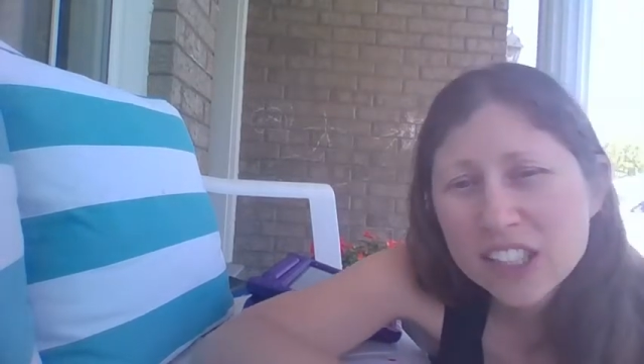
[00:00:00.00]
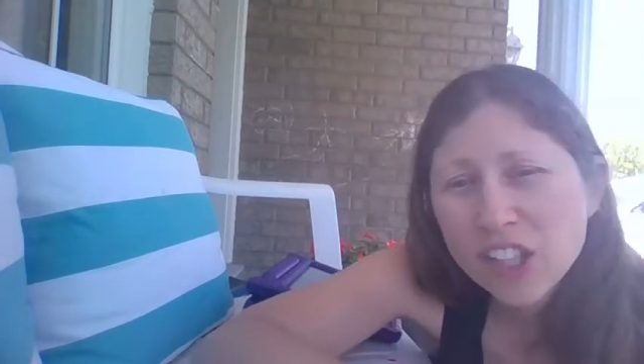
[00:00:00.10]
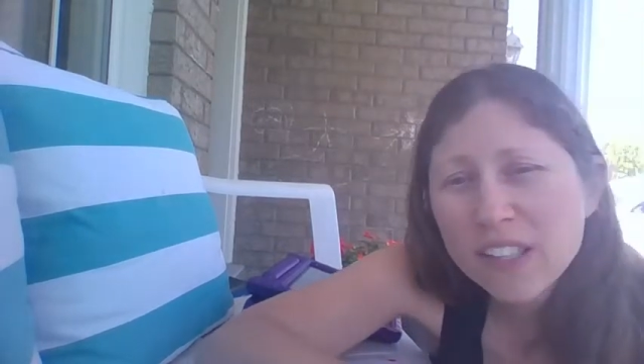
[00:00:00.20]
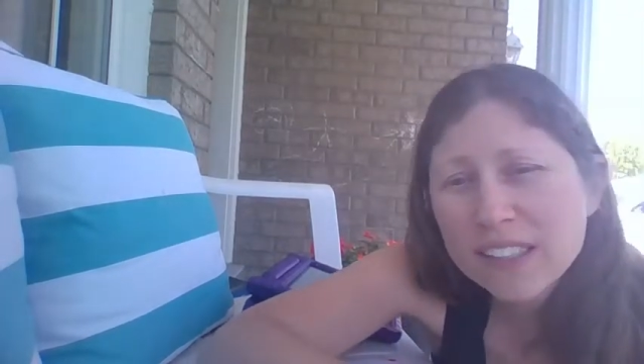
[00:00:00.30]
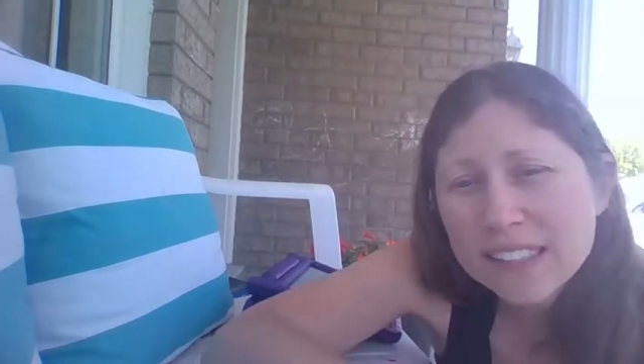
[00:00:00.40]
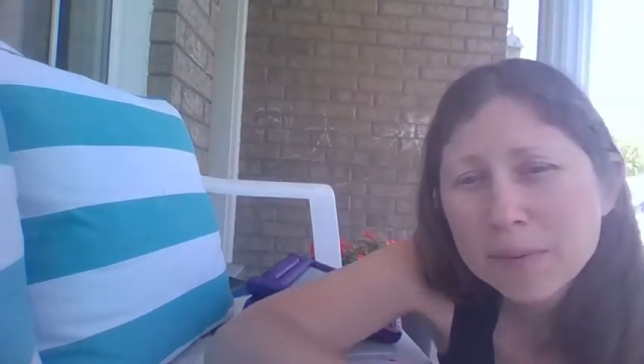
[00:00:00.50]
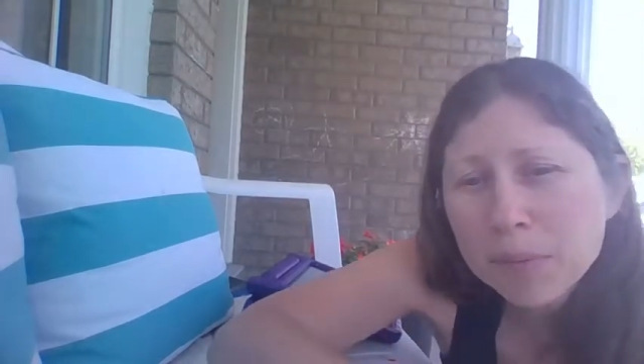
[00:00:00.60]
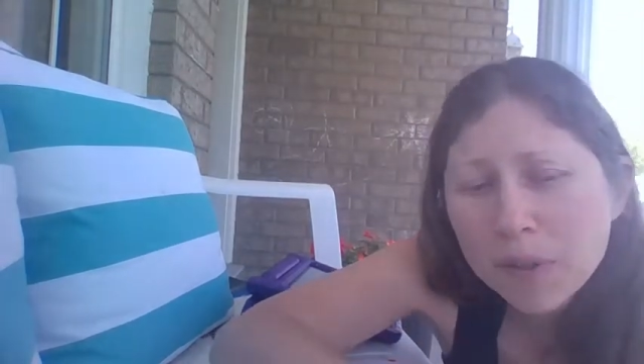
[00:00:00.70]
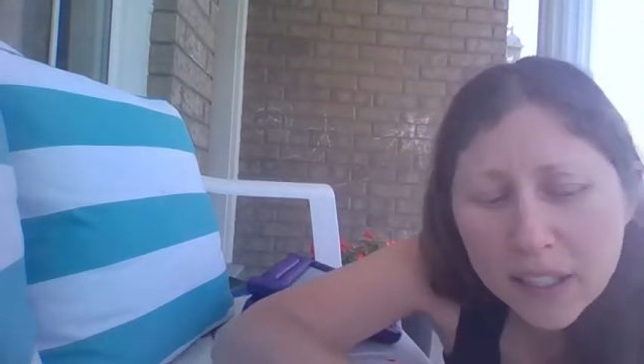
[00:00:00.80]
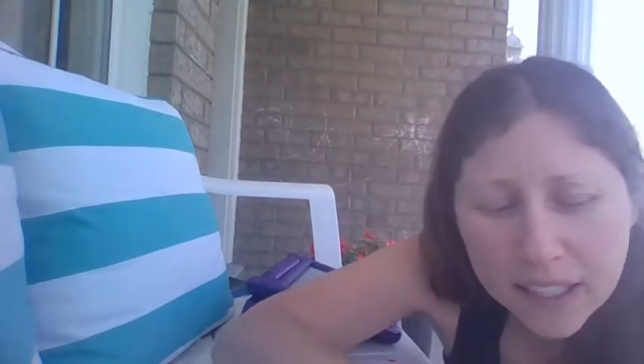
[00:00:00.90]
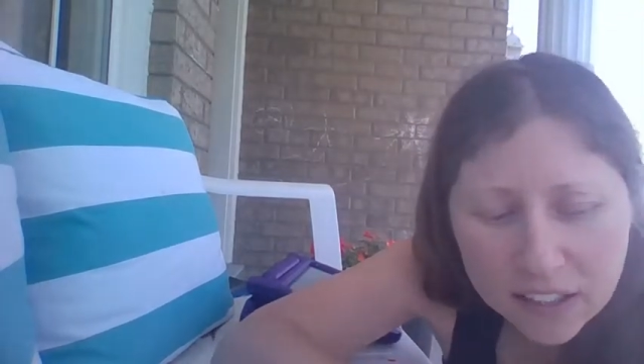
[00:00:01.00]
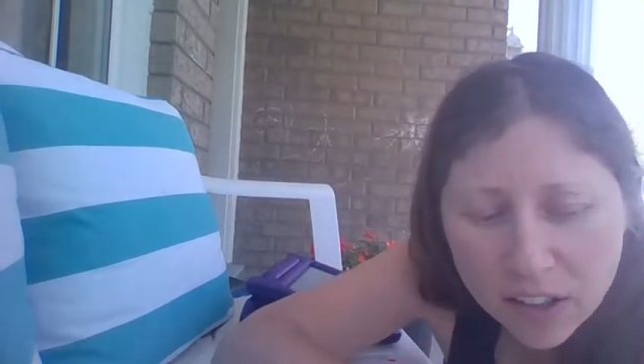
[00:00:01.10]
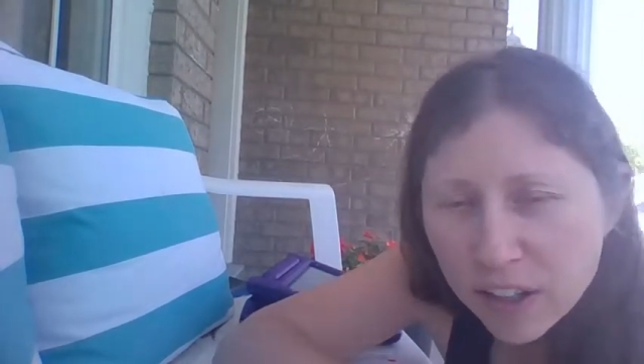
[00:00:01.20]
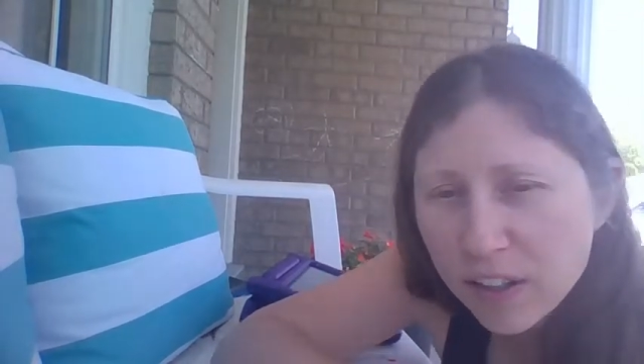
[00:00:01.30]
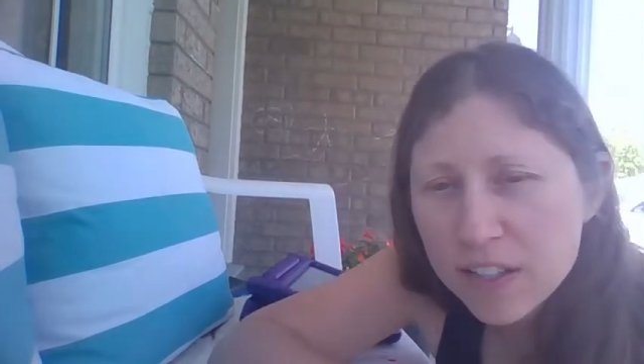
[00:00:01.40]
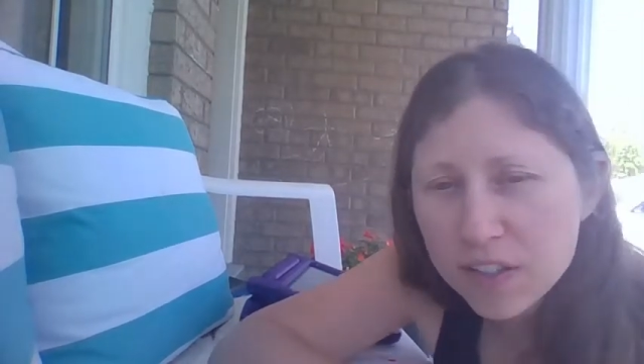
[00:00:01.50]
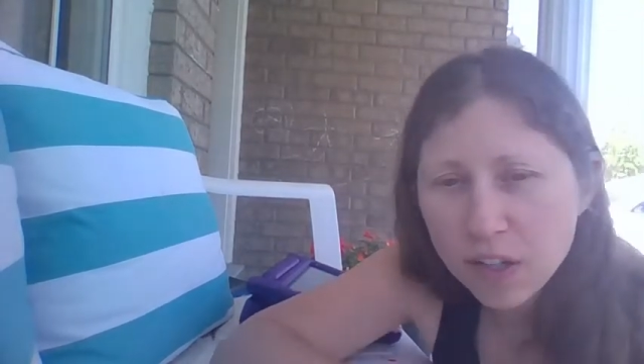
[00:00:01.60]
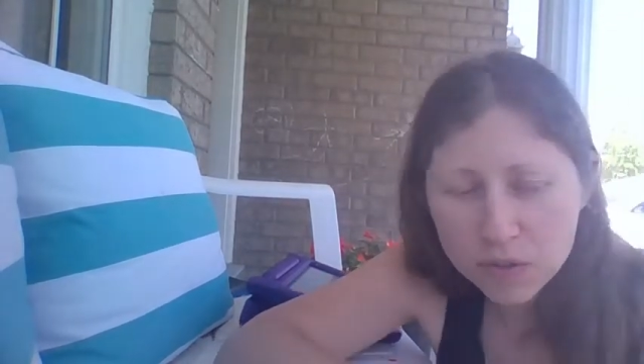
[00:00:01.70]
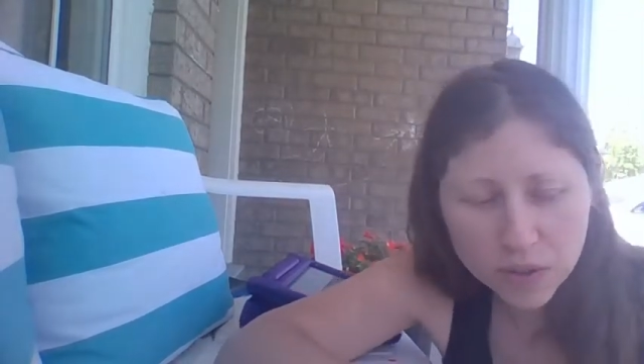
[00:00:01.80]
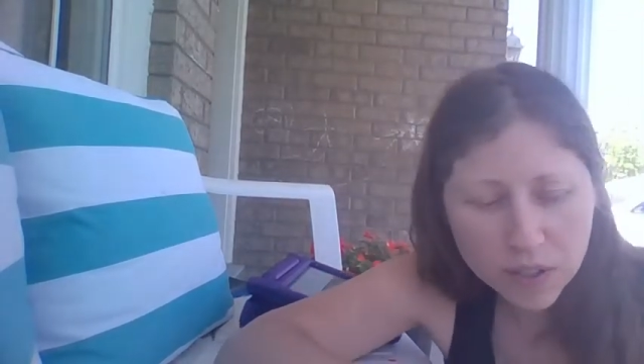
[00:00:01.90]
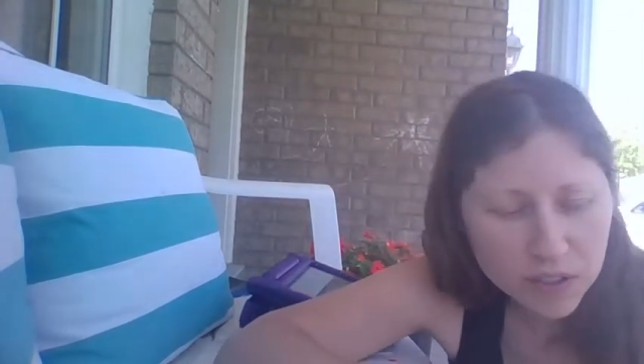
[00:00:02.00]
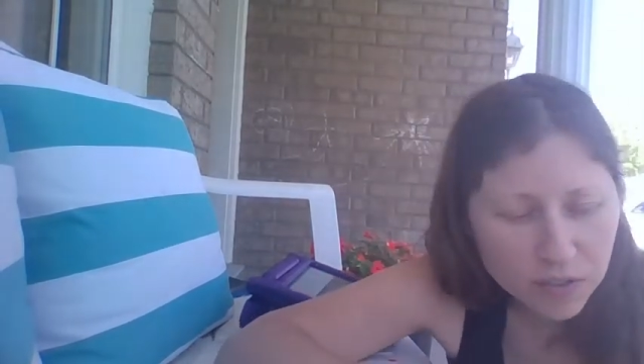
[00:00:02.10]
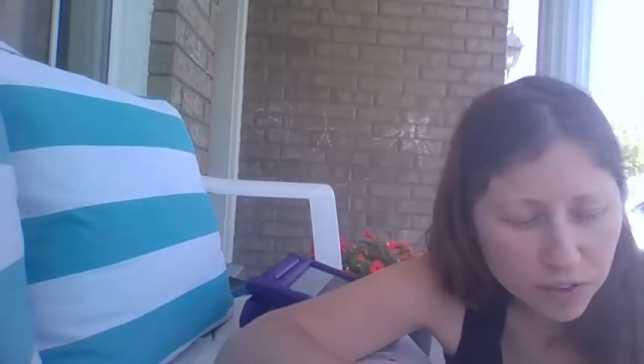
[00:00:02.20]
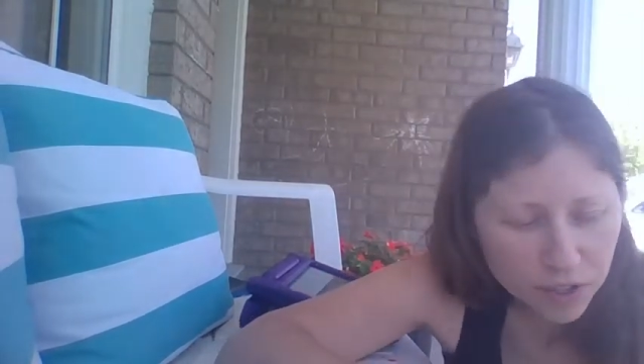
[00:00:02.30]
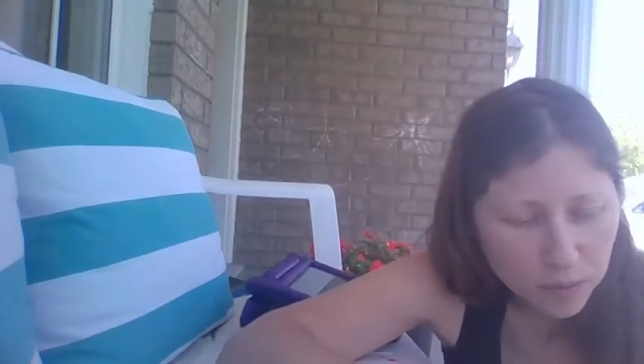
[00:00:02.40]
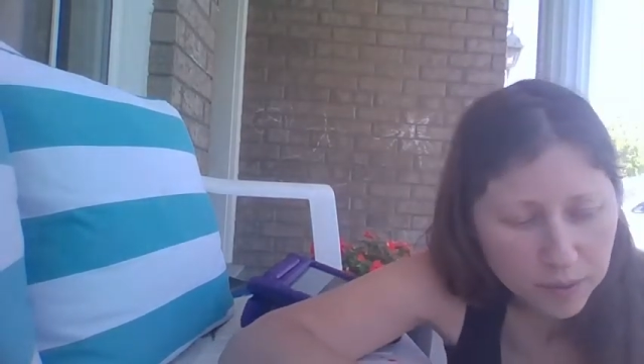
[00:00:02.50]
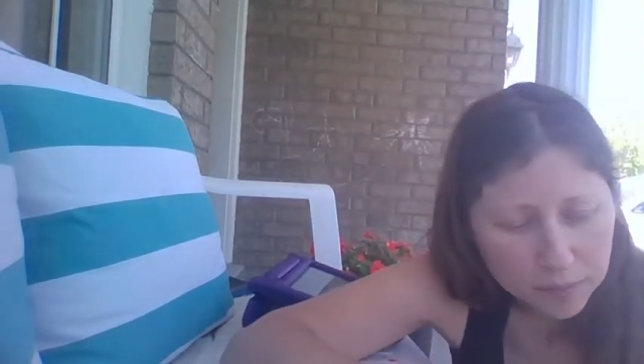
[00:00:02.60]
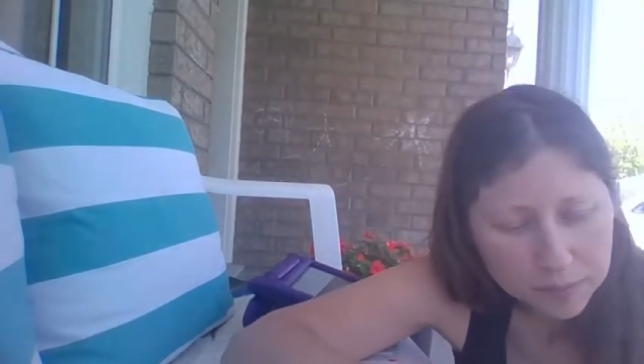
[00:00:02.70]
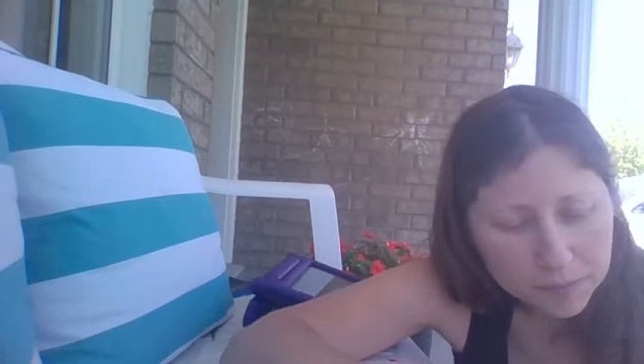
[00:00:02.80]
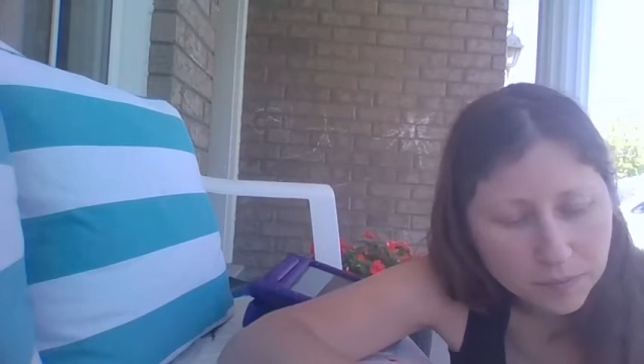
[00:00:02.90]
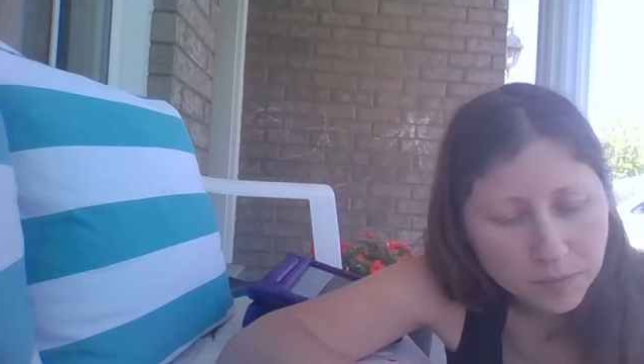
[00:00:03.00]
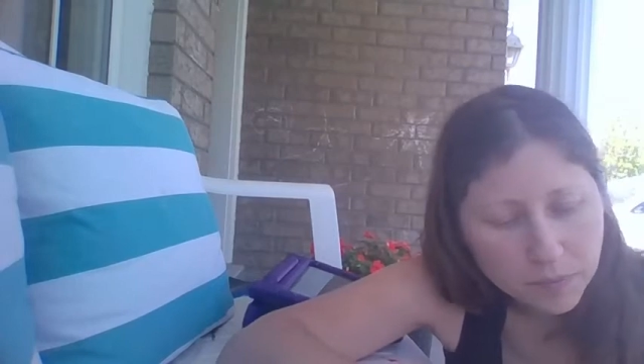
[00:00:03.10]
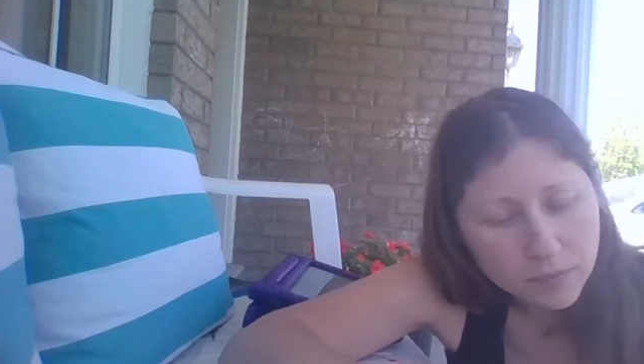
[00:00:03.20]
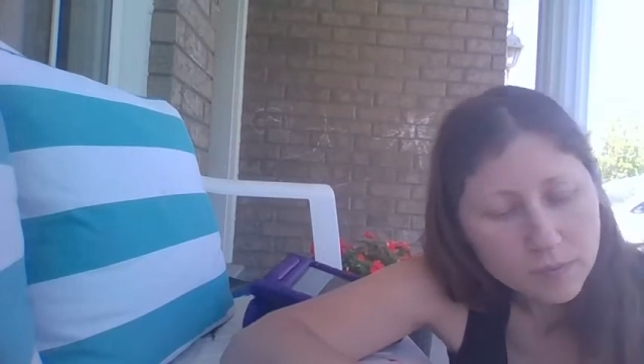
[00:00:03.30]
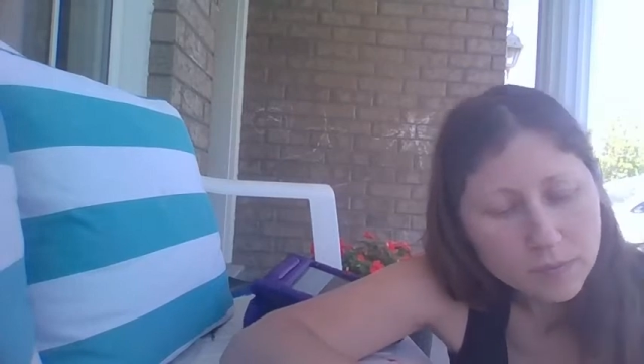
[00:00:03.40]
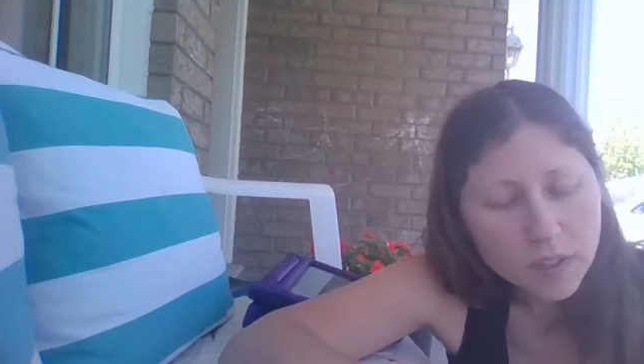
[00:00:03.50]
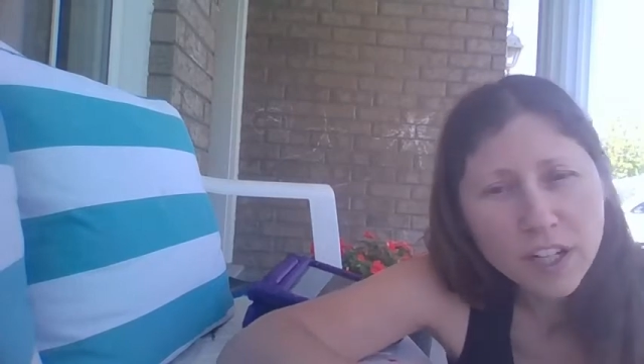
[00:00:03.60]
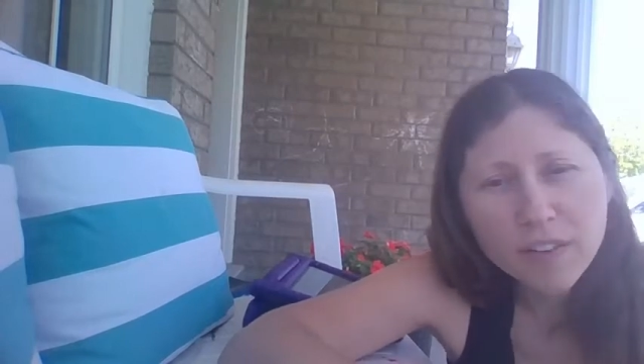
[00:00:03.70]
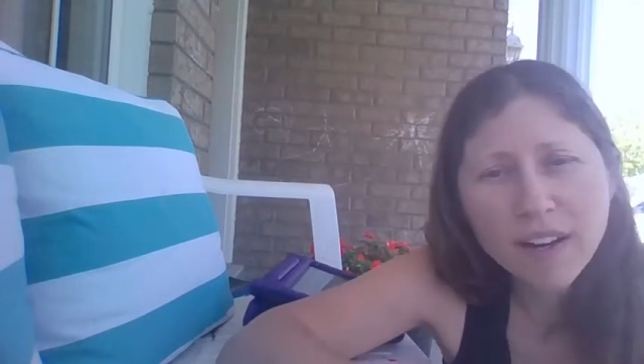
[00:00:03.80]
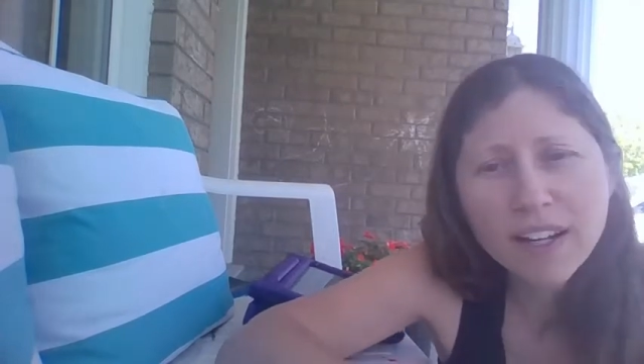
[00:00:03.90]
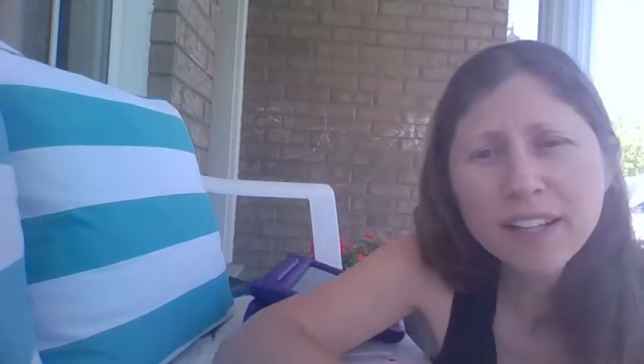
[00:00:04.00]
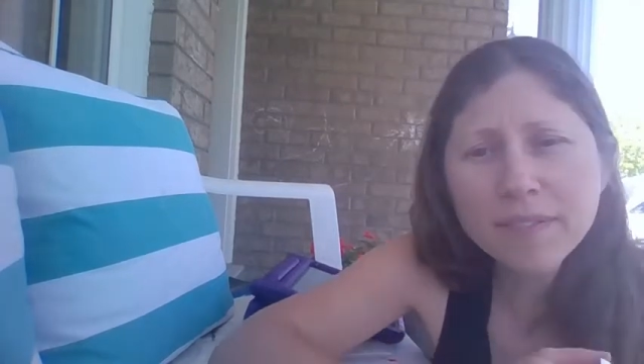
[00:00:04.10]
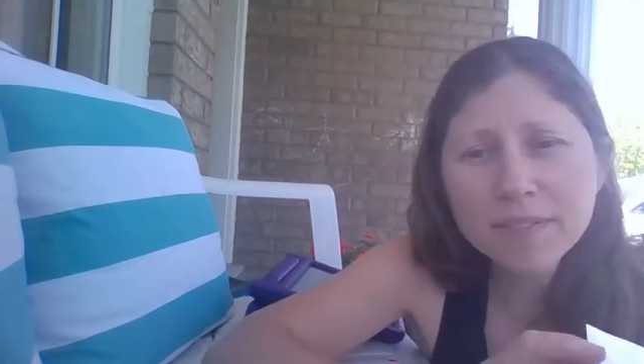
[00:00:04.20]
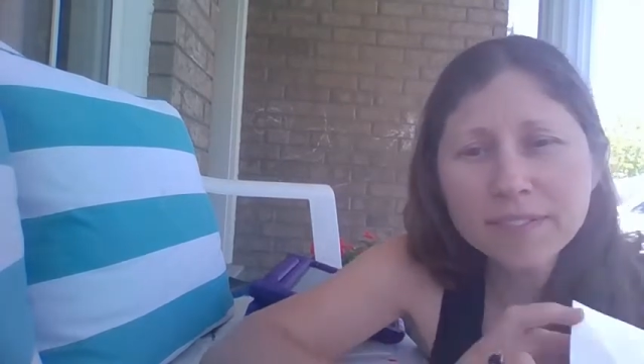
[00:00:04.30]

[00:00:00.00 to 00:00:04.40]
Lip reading: starts simple and it gets harder as you go. So here's the first one. Are you ready?